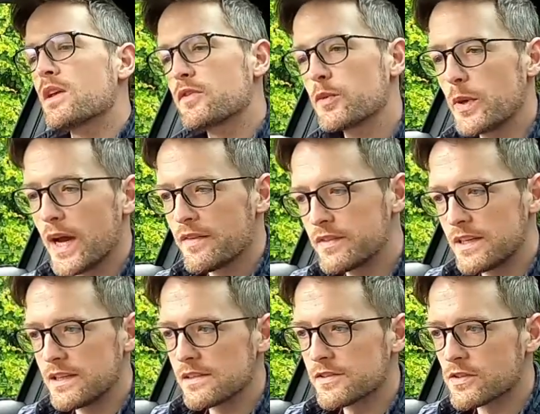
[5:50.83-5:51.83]
So we have the
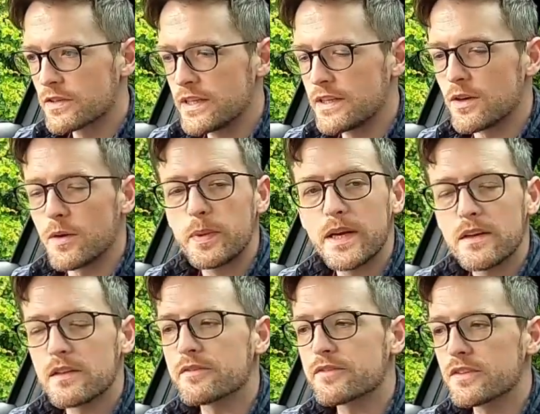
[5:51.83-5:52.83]
little screen up
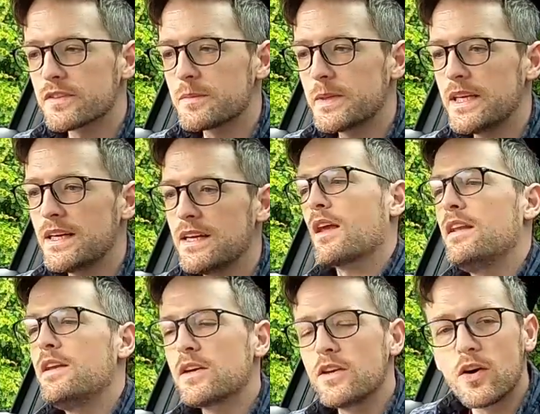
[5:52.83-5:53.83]
here in front of me,
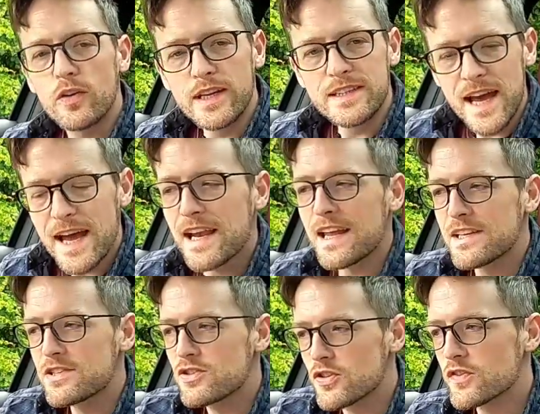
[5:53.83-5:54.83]
and you can already tell
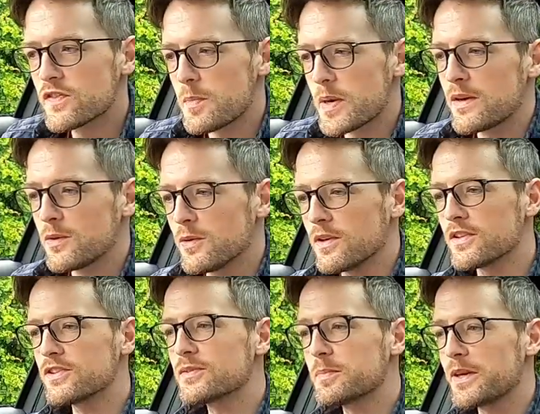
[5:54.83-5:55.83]
it's just a bit older,
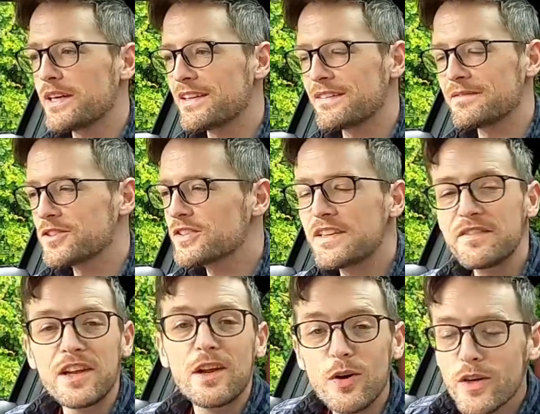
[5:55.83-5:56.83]
just
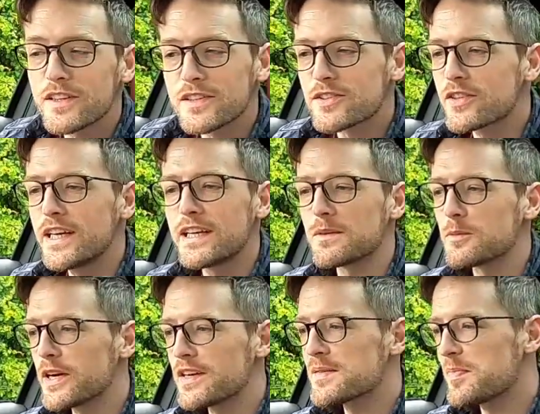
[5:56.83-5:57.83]
even the look of the screen and where it's